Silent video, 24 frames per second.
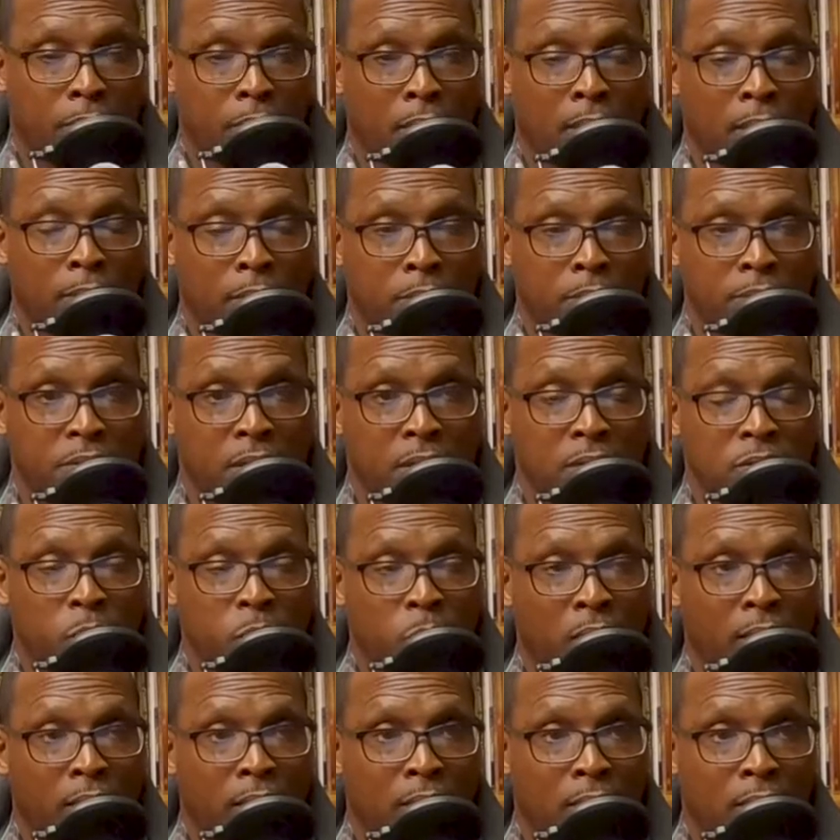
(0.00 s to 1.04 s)
problems
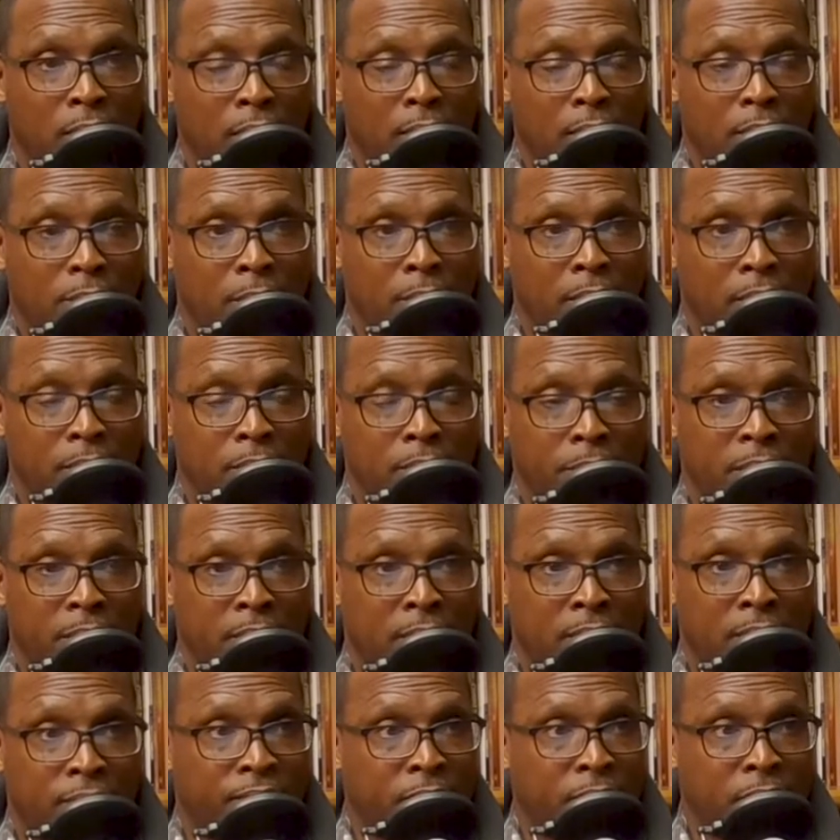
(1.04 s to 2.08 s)
as well. But
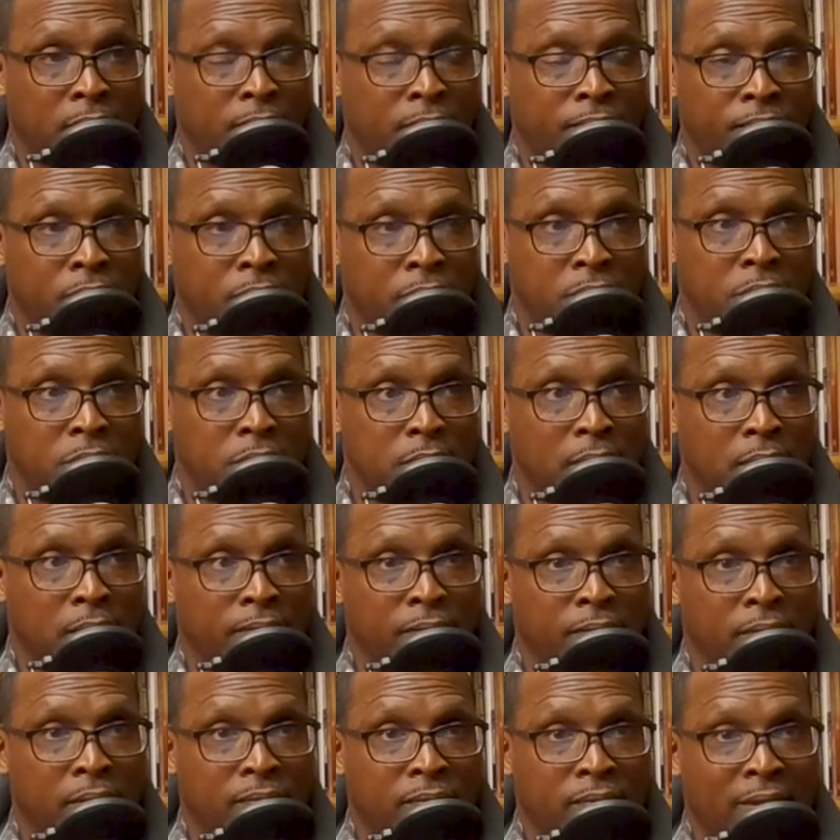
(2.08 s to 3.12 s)
if
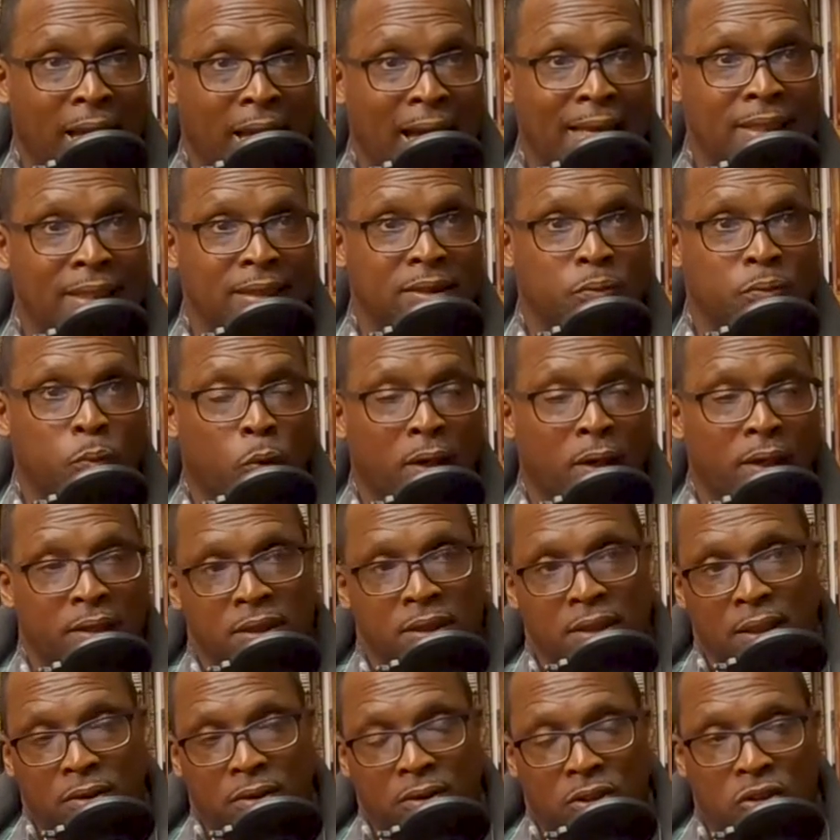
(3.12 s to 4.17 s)
that is what
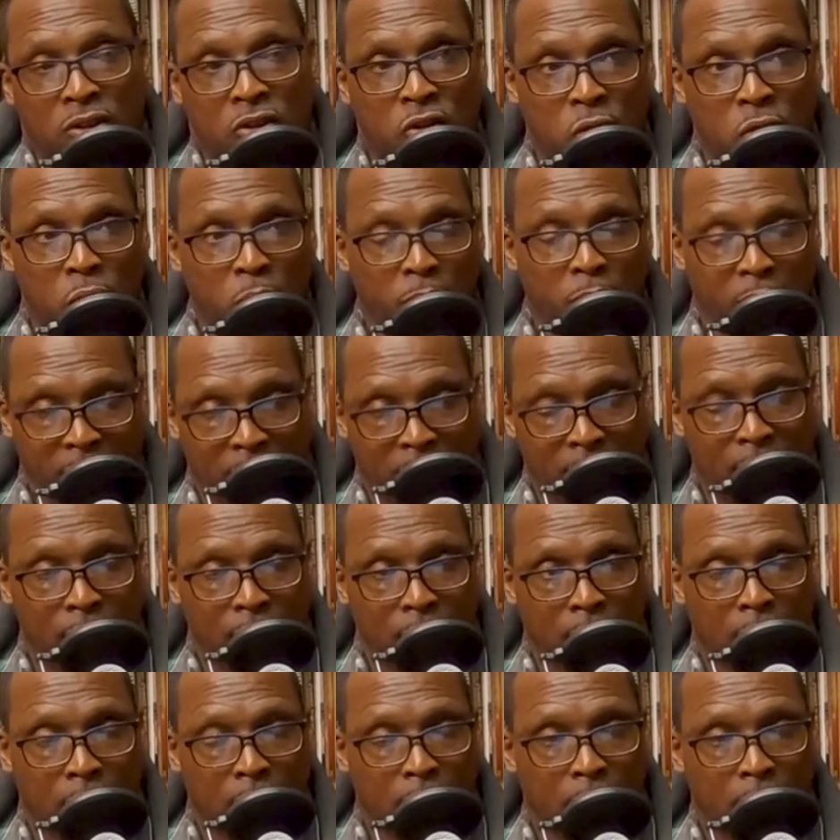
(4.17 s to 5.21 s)
is
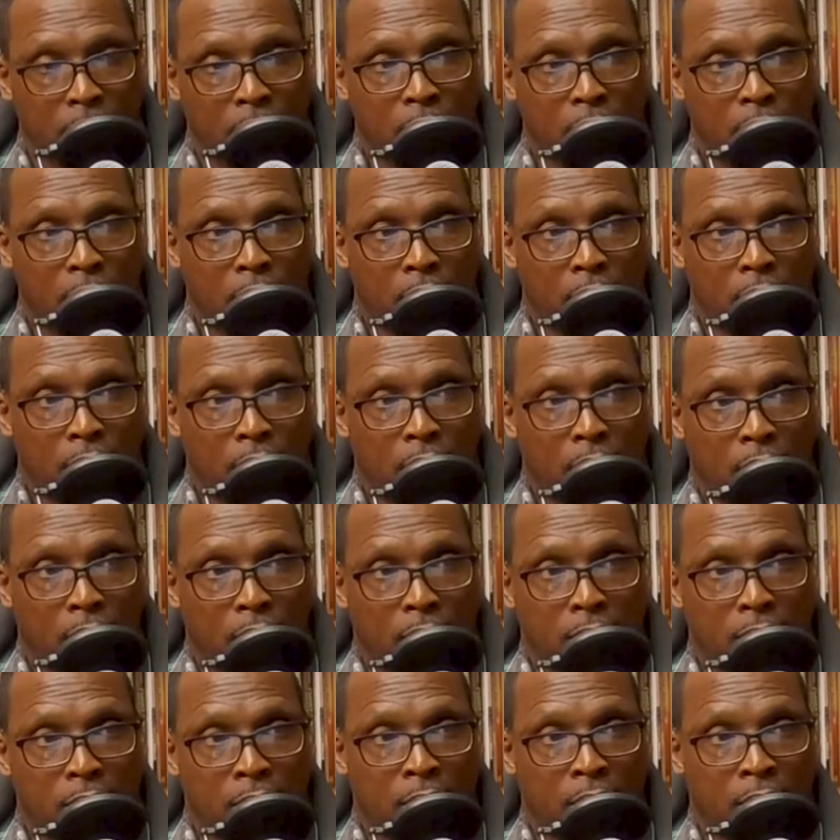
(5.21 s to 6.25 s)
consuming
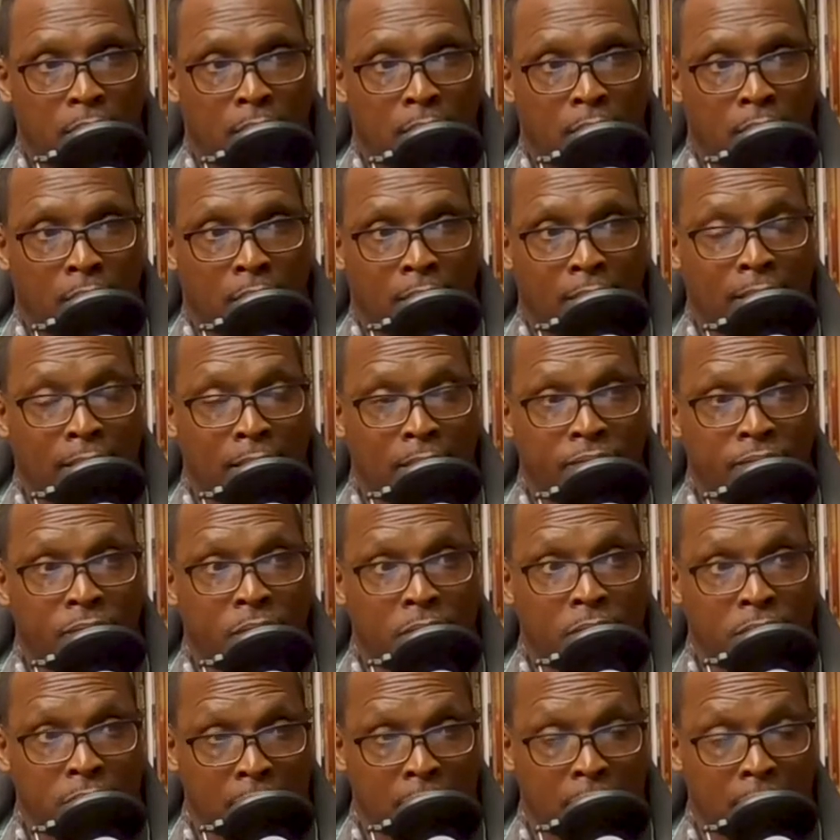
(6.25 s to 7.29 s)
a lot of
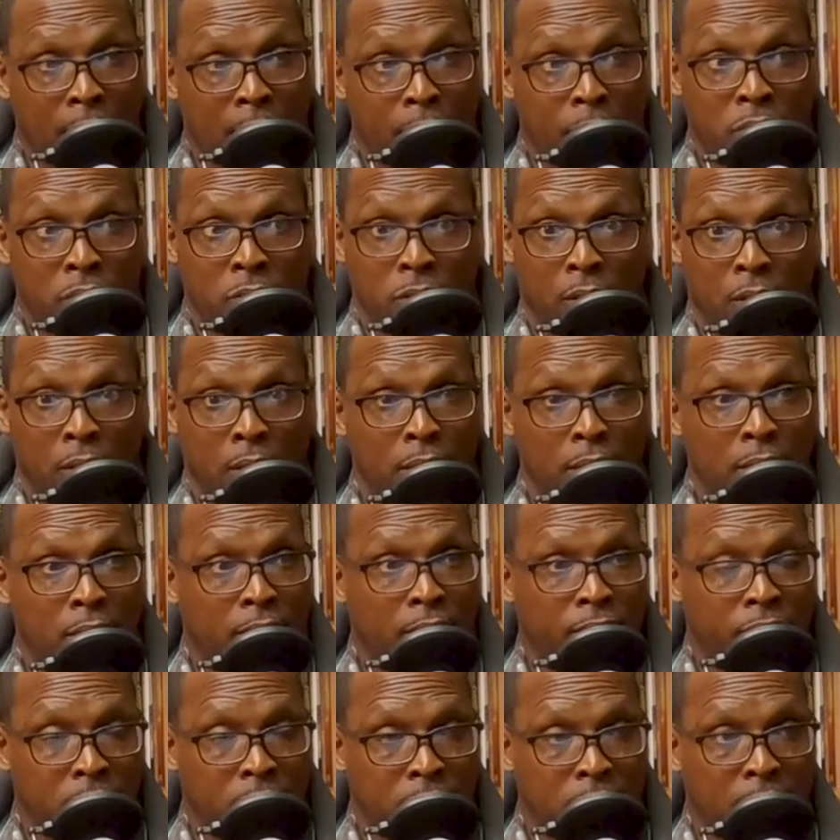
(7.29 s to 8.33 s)
your time,
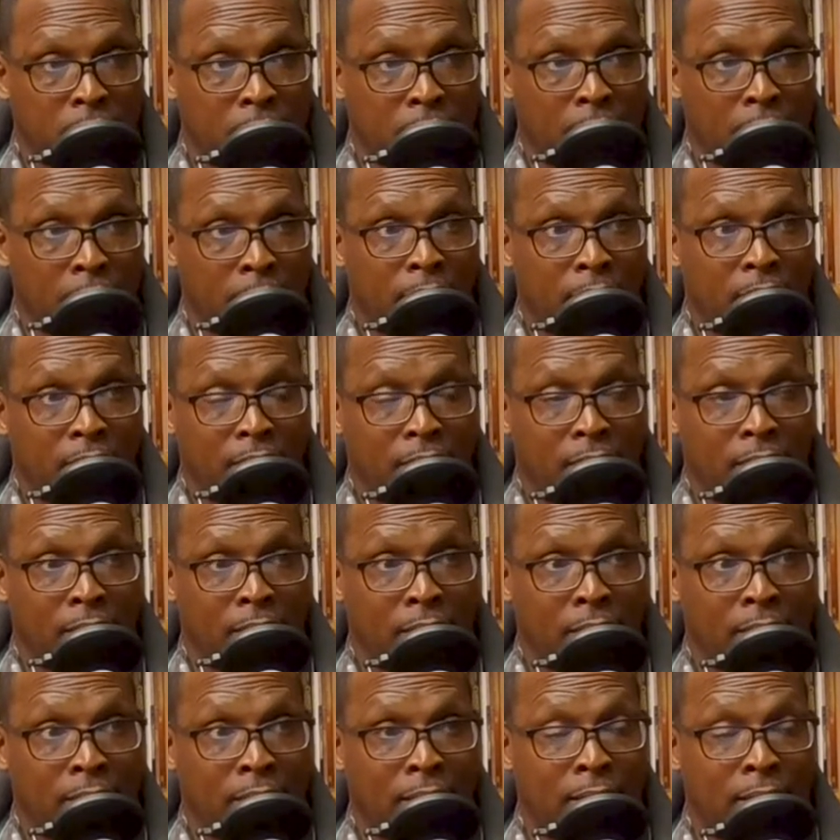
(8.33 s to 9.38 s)
majority of your time,
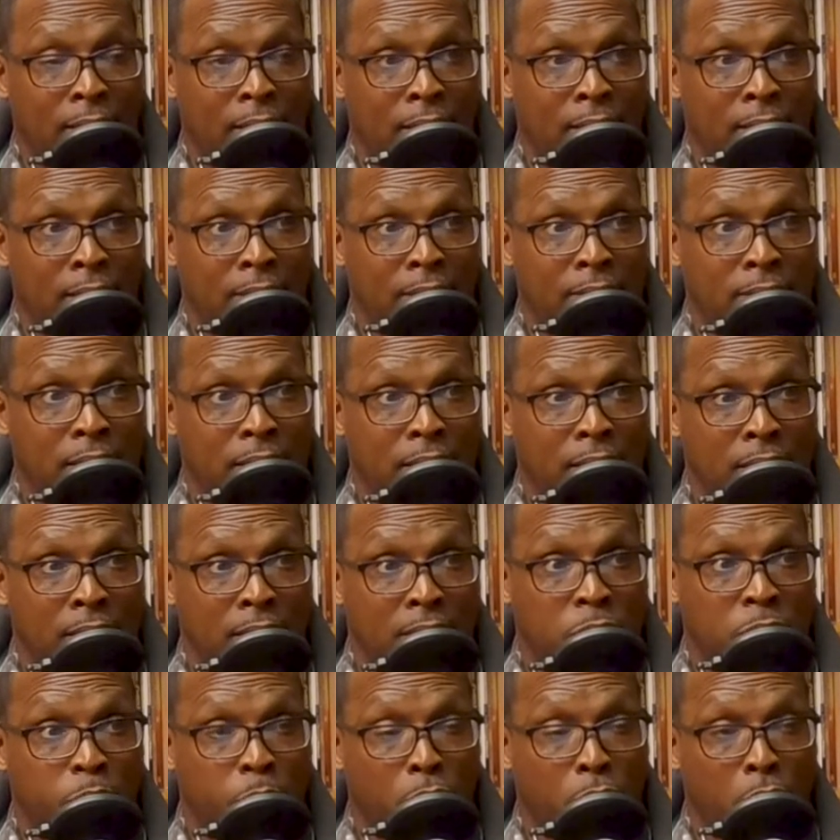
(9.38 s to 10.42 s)
then it
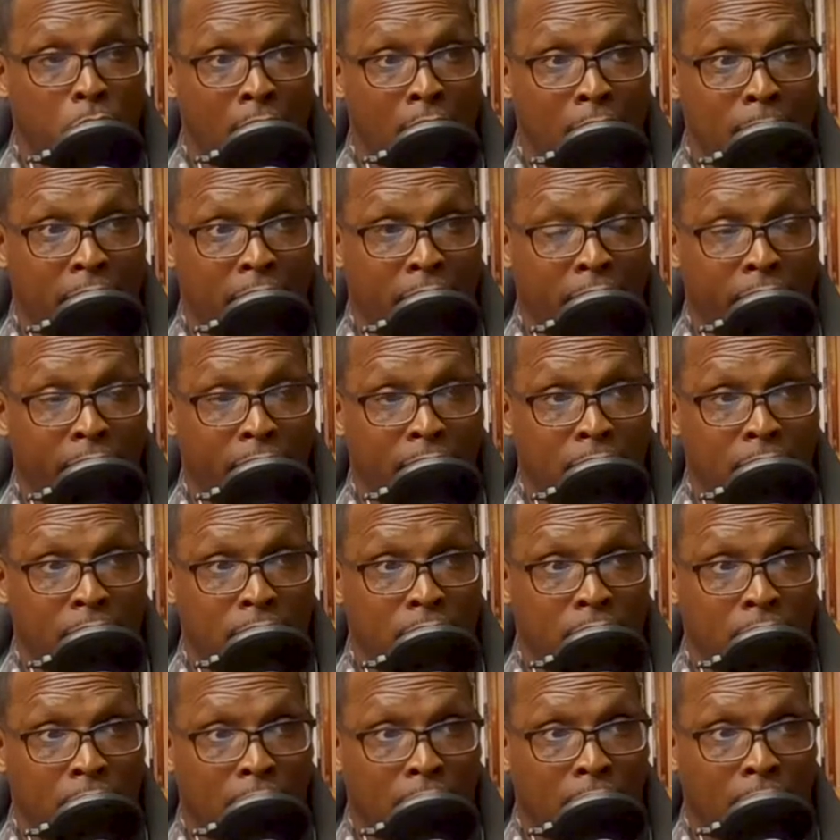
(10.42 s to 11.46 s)
is primary
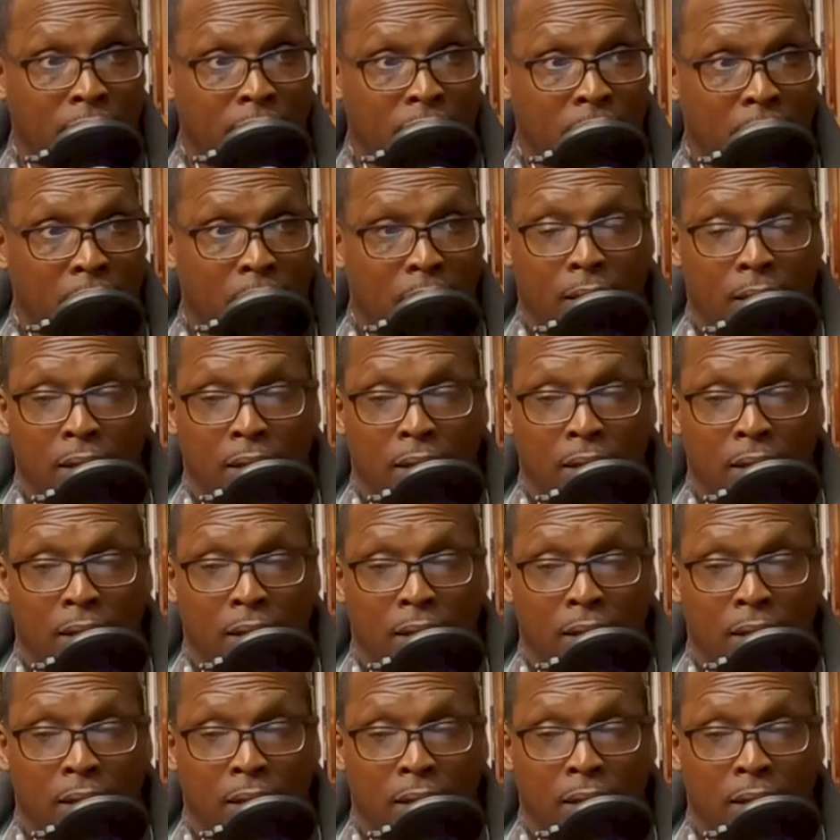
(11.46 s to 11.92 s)
in your life.